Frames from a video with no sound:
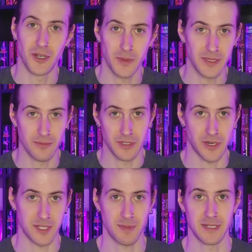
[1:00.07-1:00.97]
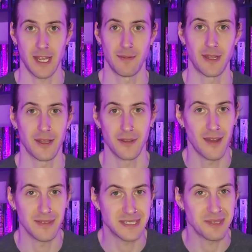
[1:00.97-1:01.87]
know, we try to spend time together,
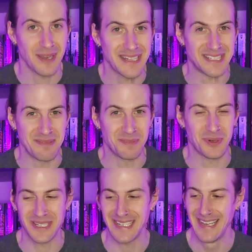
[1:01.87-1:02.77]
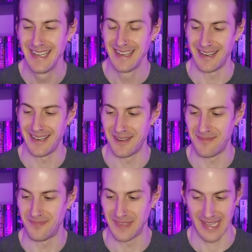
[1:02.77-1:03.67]
obviously, right? That's important.
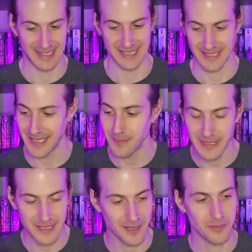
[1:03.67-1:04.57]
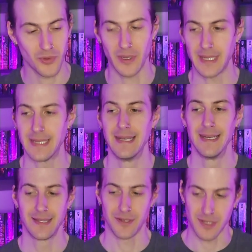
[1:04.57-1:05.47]
You got to sleep at some point.
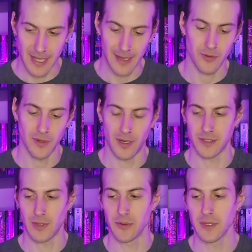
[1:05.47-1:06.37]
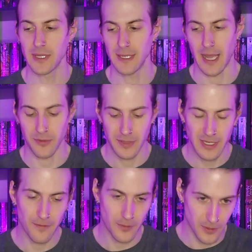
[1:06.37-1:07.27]
There's a lot going on. So I
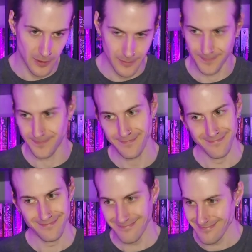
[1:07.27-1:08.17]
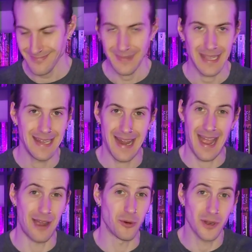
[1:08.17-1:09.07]
read for an
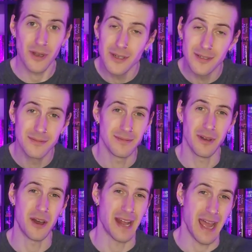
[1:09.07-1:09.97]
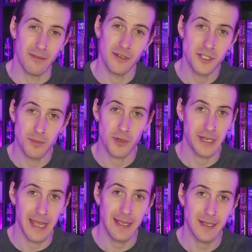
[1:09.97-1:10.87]
hour on average per
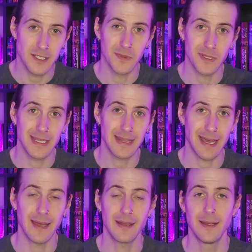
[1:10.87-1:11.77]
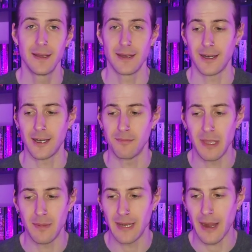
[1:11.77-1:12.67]
day, something like that.
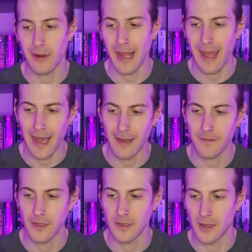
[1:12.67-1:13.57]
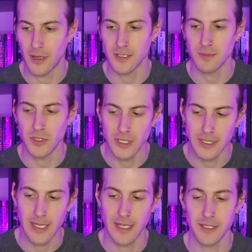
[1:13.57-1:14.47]
Maybe an hour and a half on some good
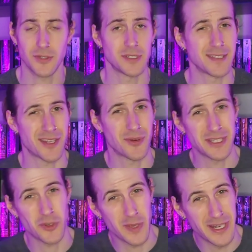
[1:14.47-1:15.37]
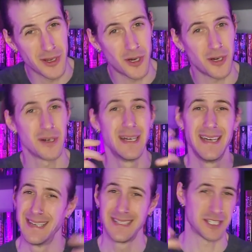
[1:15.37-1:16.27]
days. There's days I don't get to read at all.
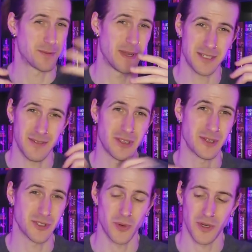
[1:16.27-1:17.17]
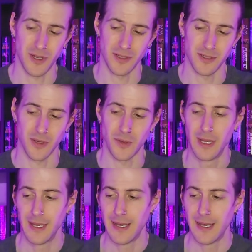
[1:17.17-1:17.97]
It just depends on everything that's going on. So